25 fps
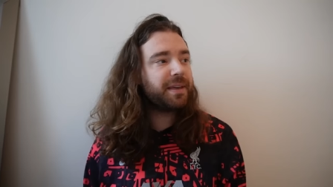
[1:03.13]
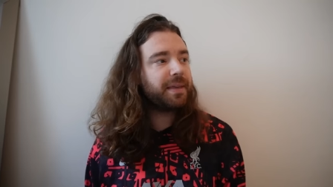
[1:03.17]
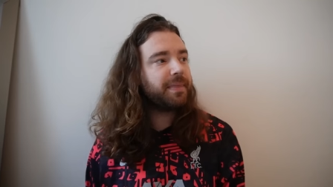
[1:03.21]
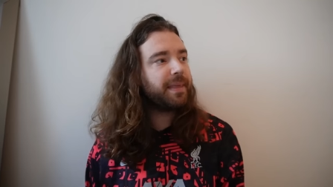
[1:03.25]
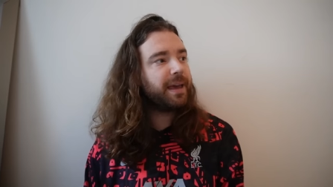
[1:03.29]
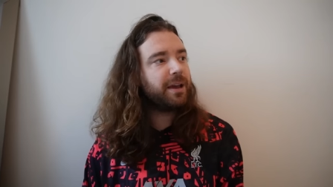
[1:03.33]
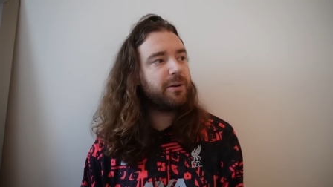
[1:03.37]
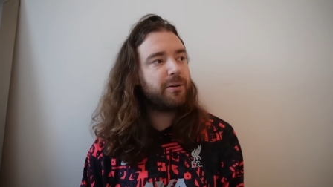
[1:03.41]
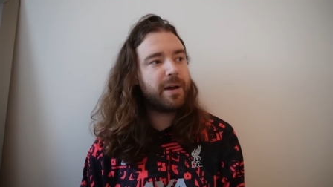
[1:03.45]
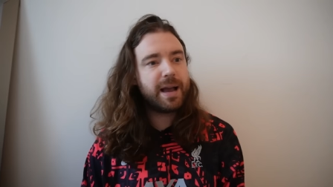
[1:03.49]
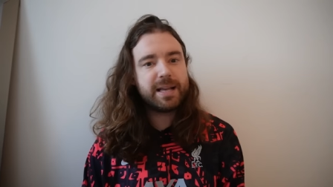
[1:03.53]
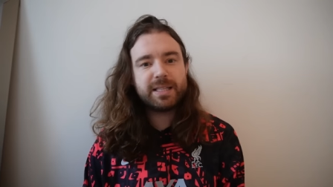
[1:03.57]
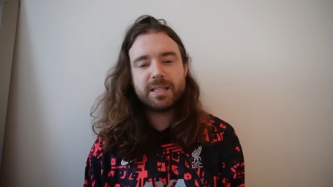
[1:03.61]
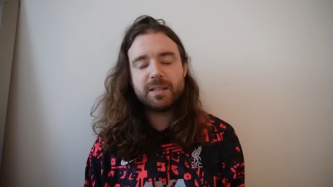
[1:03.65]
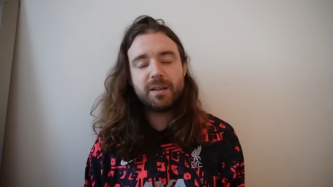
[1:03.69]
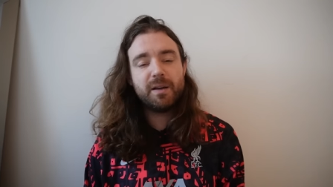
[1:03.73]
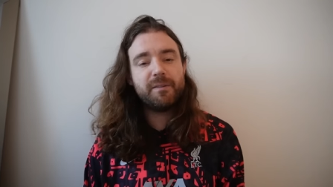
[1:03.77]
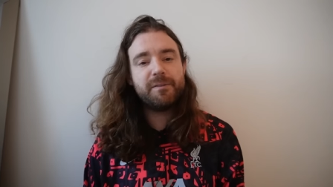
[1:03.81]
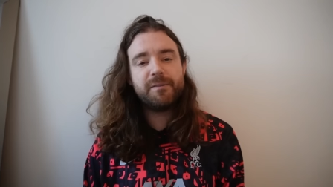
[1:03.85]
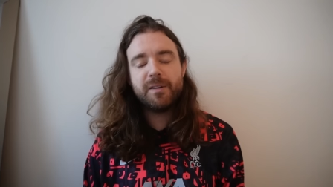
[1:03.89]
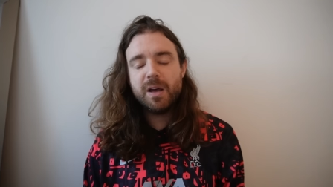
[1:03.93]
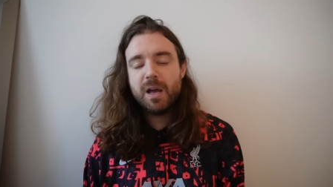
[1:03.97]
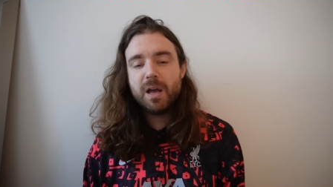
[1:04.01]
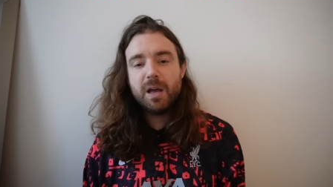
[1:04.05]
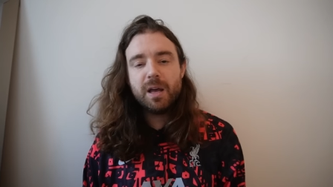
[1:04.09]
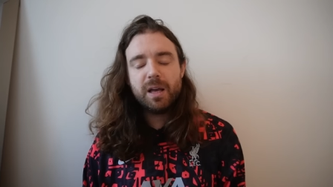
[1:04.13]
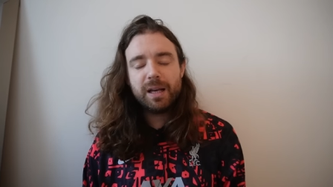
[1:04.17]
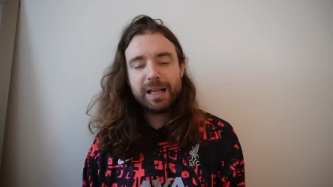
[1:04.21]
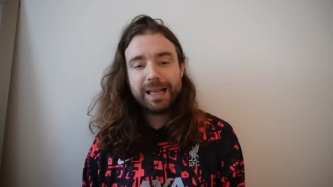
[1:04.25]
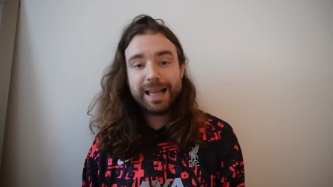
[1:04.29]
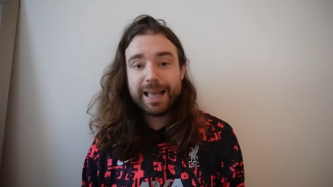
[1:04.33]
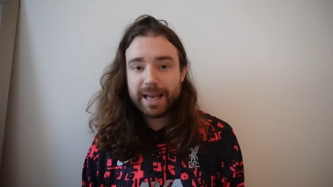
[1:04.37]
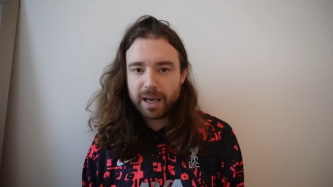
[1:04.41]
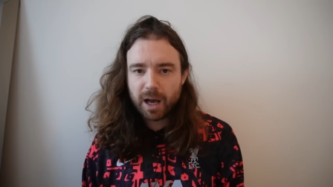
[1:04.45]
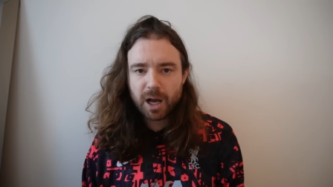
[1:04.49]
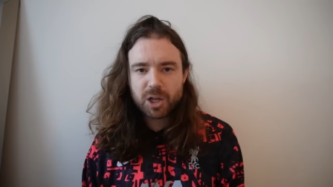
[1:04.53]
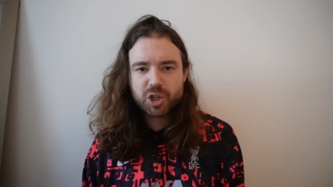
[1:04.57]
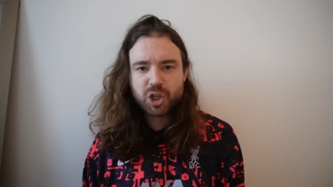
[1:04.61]
think they created enough
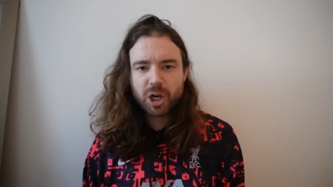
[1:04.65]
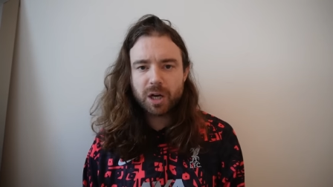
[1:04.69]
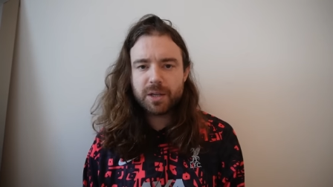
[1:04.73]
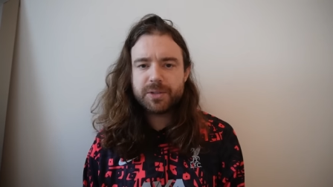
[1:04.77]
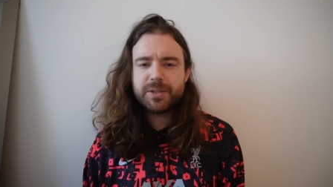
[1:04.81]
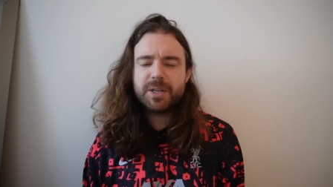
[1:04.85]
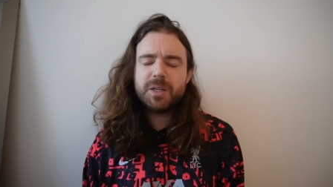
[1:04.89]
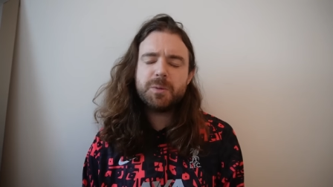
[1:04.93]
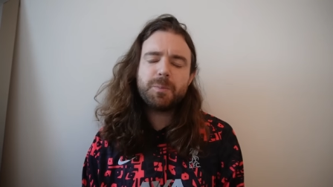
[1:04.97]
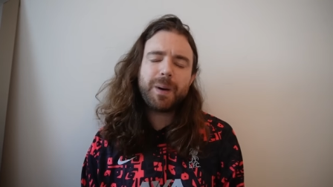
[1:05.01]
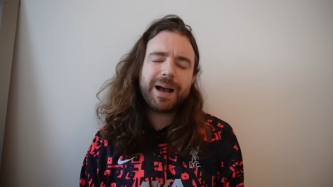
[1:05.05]
clear-cut chances,